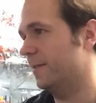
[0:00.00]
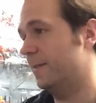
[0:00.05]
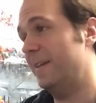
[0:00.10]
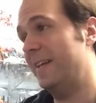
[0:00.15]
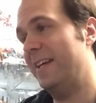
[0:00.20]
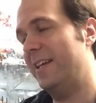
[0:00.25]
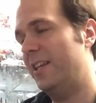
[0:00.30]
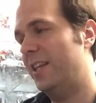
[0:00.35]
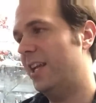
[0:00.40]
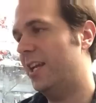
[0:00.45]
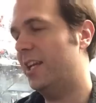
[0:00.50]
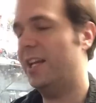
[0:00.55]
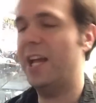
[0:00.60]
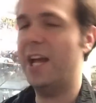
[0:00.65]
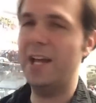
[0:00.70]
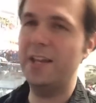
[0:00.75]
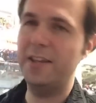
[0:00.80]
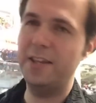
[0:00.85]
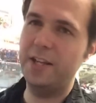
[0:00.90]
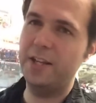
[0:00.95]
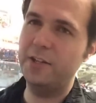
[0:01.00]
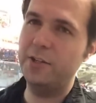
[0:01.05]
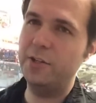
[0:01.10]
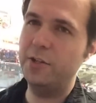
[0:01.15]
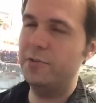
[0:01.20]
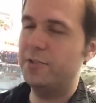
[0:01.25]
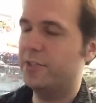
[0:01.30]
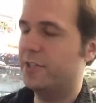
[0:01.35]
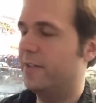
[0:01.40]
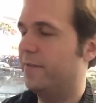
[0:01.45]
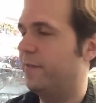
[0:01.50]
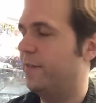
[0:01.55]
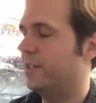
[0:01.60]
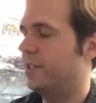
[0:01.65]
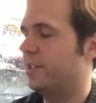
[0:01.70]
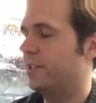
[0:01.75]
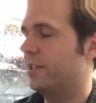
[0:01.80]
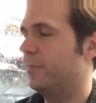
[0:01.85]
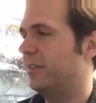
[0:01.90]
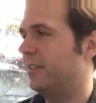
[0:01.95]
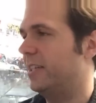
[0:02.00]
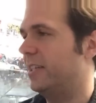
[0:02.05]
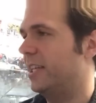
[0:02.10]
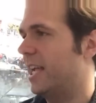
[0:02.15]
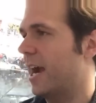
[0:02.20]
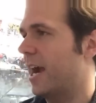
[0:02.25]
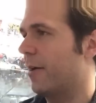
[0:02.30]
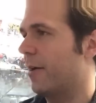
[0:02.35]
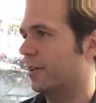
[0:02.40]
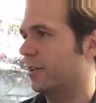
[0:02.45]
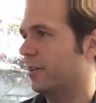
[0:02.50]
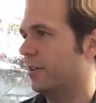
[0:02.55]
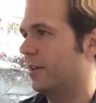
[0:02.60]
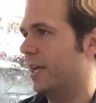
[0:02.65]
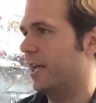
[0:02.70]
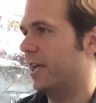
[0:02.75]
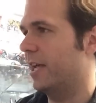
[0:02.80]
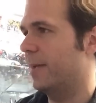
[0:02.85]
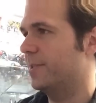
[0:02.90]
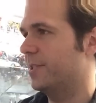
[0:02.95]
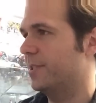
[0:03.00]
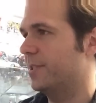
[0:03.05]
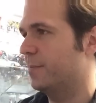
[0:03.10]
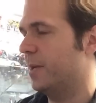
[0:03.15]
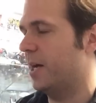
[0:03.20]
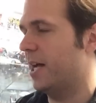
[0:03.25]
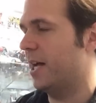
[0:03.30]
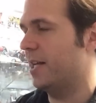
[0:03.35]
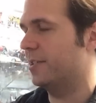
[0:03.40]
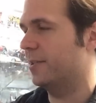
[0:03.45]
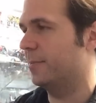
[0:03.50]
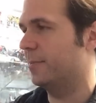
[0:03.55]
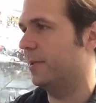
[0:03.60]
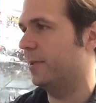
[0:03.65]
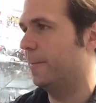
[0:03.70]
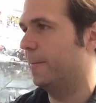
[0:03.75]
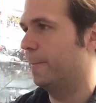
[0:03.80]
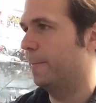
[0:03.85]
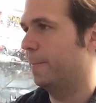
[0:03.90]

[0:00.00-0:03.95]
And they could use facsimile character names. It's possible.